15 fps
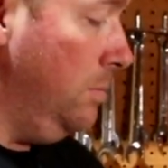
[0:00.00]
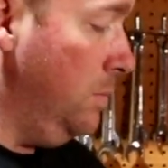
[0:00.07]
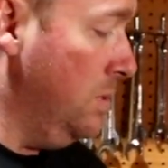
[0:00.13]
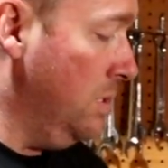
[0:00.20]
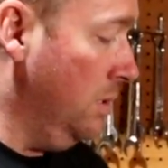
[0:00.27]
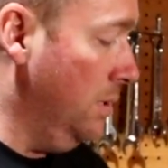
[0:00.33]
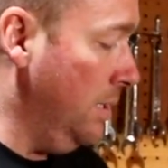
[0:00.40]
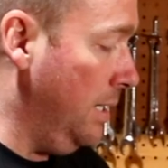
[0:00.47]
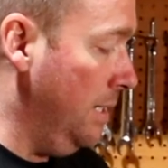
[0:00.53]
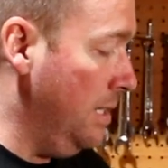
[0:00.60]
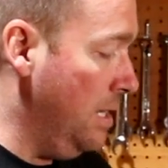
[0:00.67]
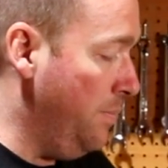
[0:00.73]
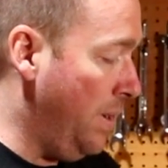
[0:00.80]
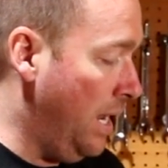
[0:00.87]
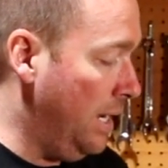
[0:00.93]
was looking
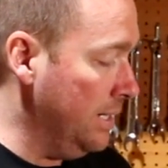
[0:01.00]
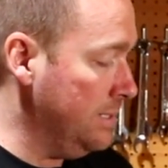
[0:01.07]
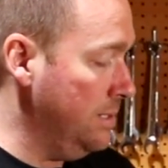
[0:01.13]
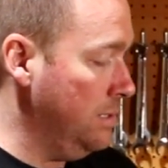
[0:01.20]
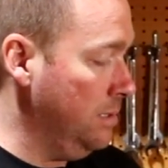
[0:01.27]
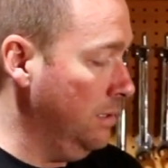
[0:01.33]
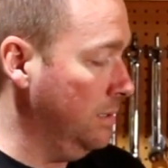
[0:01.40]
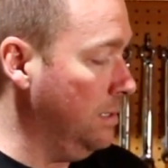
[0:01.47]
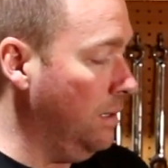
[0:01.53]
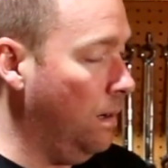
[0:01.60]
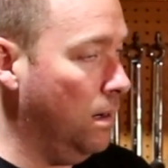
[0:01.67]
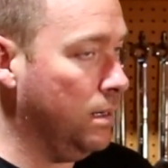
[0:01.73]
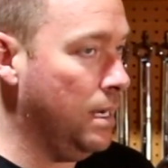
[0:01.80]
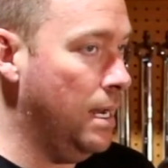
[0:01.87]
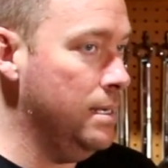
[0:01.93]
at epoxies, I looked at
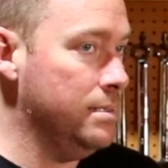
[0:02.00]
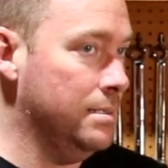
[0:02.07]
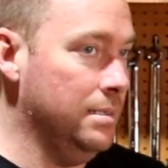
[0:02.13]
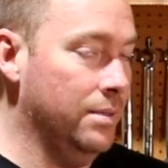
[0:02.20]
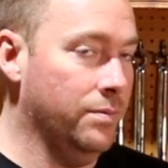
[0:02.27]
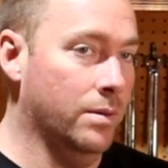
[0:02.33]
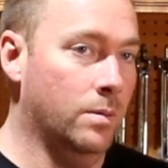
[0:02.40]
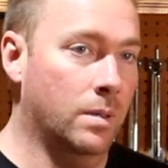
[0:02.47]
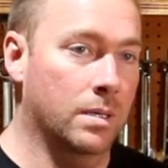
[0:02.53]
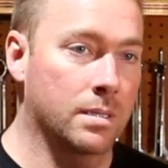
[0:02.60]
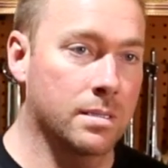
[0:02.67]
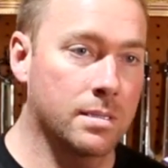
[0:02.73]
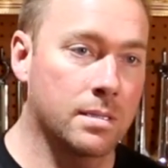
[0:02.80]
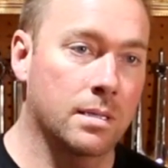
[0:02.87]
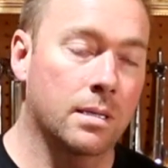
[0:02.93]
all kinds of different
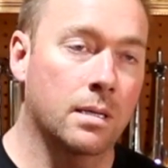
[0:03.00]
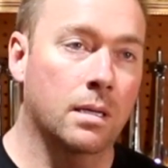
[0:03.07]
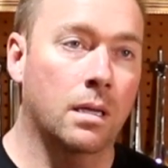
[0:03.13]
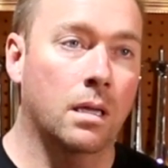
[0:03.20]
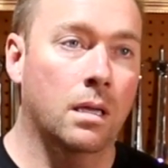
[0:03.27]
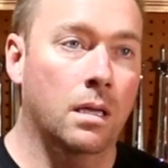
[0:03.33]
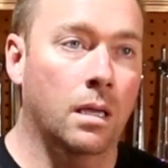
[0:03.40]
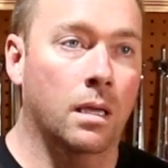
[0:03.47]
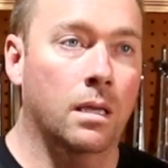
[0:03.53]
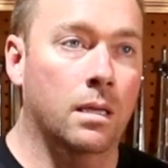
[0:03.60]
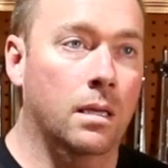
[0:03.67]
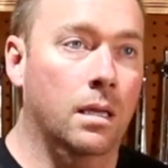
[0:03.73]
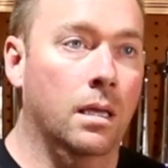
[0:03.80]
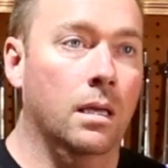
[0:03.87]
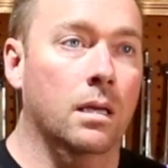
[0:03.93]
ones.
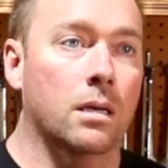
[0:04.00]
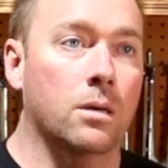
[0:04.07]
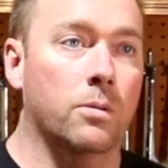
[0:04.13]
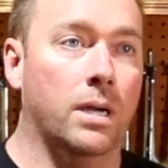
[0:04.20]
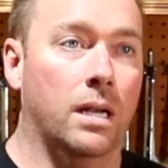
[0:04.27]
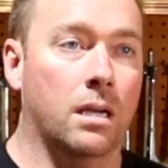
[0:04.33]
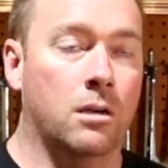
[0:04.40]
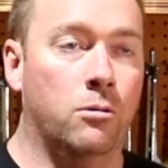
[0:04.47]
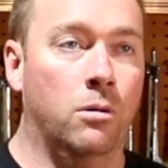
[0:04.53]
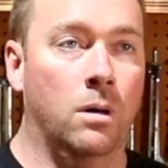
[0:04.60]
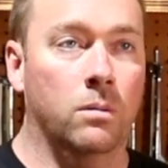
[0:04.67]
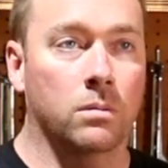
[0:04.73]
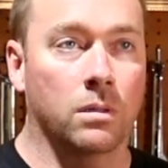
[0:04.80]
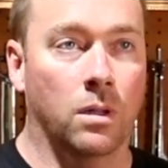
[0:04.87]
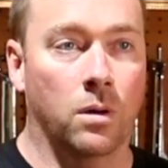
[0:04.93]
We got a
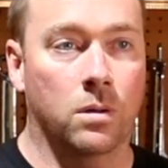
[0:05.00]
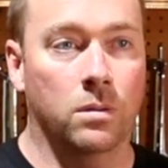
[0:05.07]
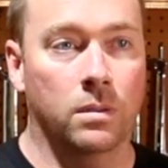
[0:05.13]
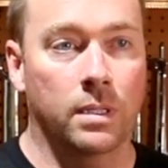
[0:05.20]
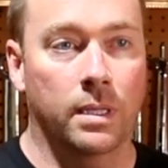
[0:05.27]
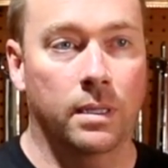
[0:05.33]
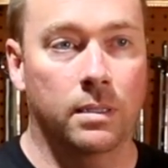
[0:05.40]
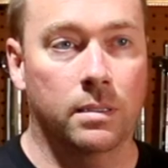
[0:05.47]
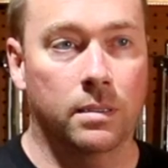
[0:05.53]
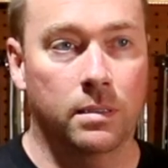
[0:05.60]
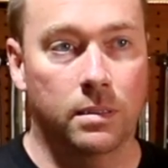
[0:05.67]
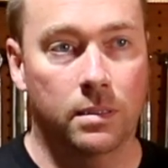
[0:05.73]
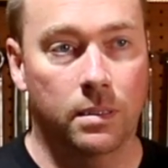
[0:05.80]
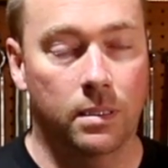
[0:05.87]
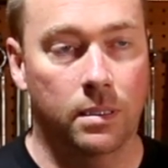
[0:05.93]
quote locally,
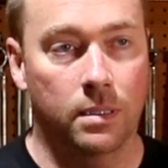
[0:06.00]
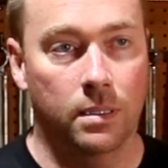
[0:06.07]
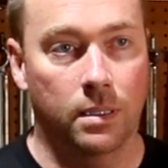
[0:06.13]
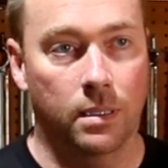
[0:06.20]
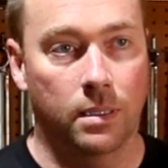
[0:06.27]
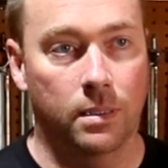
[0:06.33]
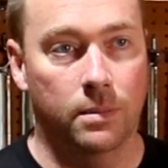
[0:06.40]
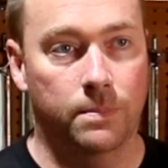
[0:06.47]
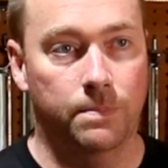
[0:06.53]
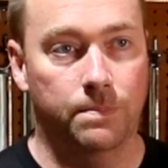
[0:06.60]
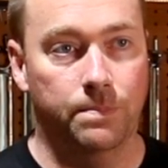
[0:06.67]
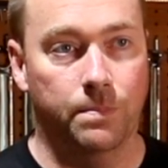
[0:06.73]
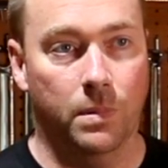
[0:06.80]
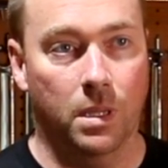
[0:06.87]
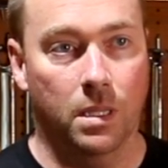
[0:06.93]

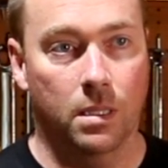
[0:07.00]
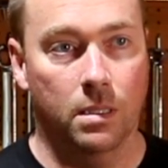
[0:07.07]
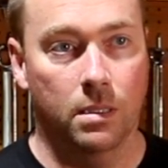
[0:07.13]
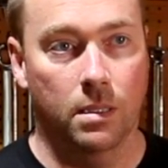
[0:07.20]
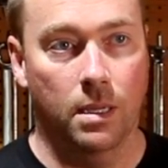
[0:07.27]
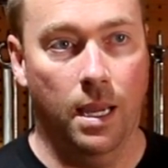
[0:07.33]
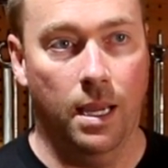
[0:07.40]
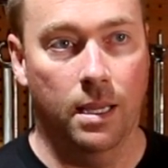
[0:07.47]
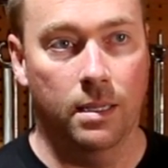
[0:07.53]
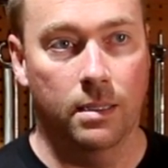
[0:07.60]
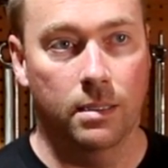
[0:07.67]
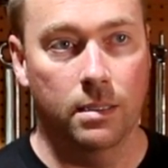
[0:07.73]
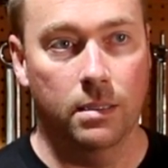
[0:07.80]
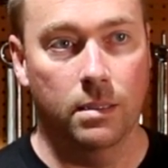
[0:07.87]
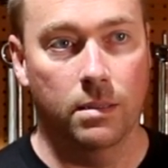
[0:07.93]
and
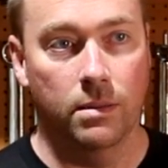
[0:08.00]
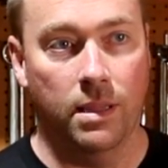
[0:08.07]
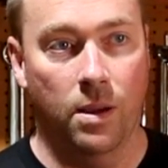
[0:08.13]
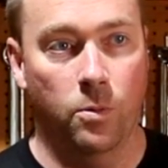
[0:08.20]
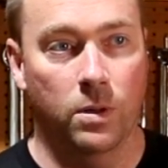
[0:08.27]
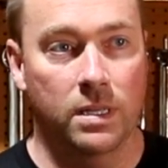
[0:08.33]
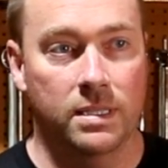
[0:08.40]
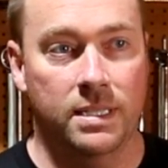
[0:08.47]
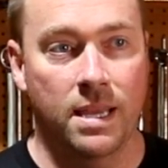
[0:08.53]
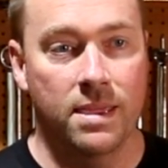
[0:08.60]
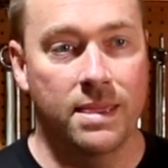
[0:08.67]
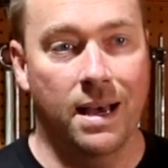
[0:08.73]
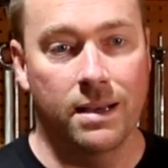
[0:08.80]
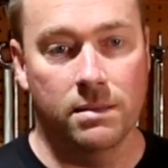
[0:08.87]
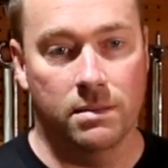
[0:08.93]
they wanted
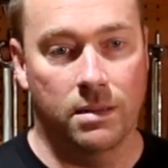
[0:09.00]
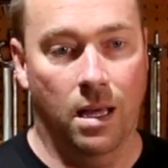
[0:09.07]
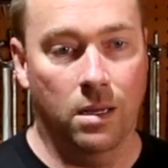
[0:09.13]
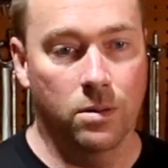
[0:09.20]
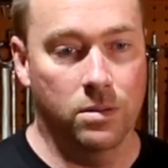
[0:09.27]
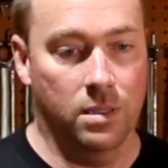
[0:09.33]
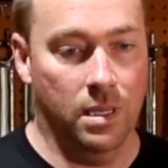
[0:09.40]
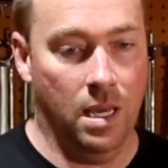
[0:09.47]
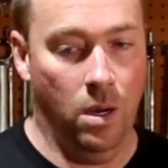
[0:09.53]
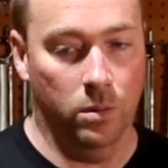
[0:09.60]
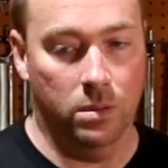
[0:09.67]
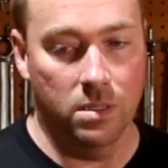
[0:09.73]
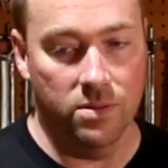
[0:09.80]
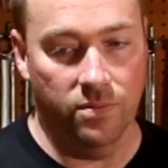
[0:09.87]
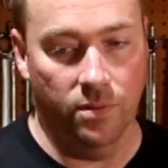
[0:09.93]
$10,000 to coat
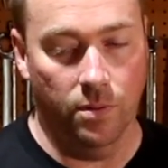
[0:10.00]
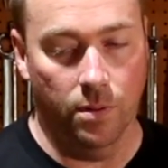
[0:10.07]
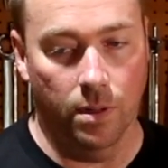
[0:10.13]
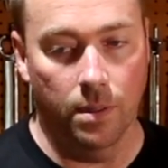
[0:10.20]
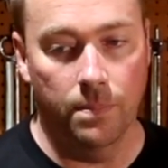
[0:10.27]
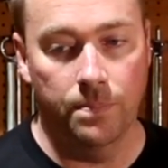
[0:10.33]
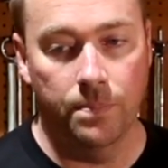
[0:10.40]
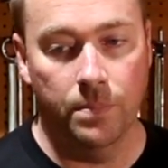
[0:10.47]
this floor.